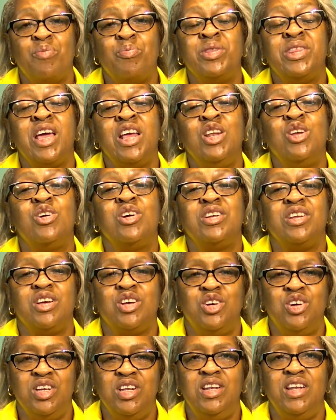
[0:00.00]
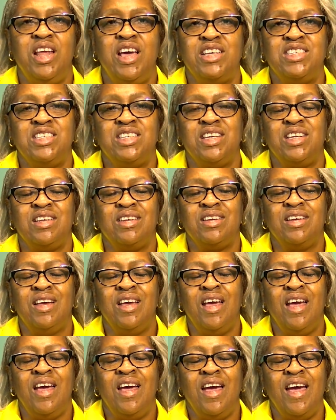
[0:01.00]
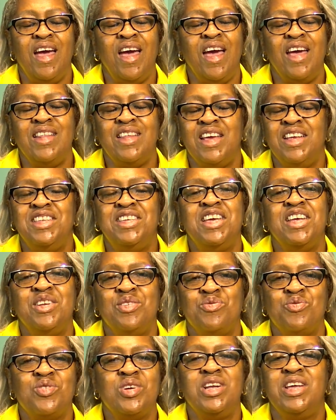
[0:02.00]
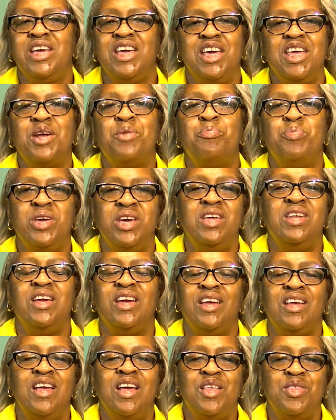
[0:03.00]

But they learned a good lesson, and they didn't really get a beating.